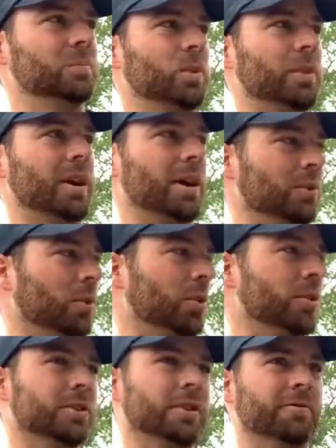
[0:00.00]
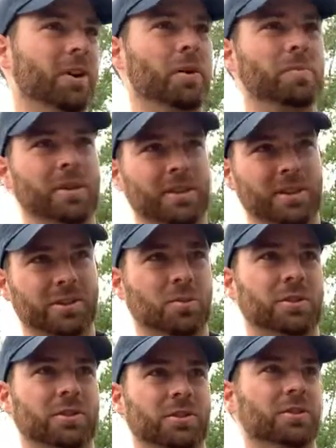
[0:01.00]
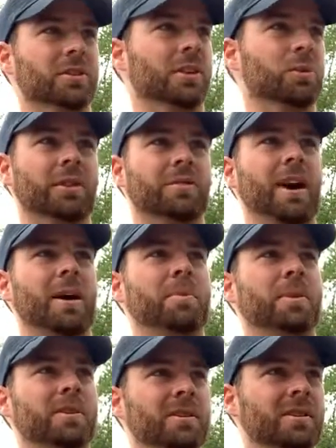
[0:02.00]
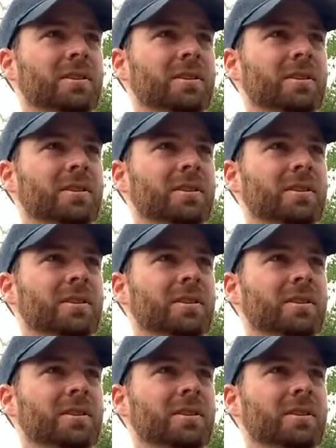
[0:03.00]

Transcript: without Northern's involvement, this one certainly wouldn't have happened.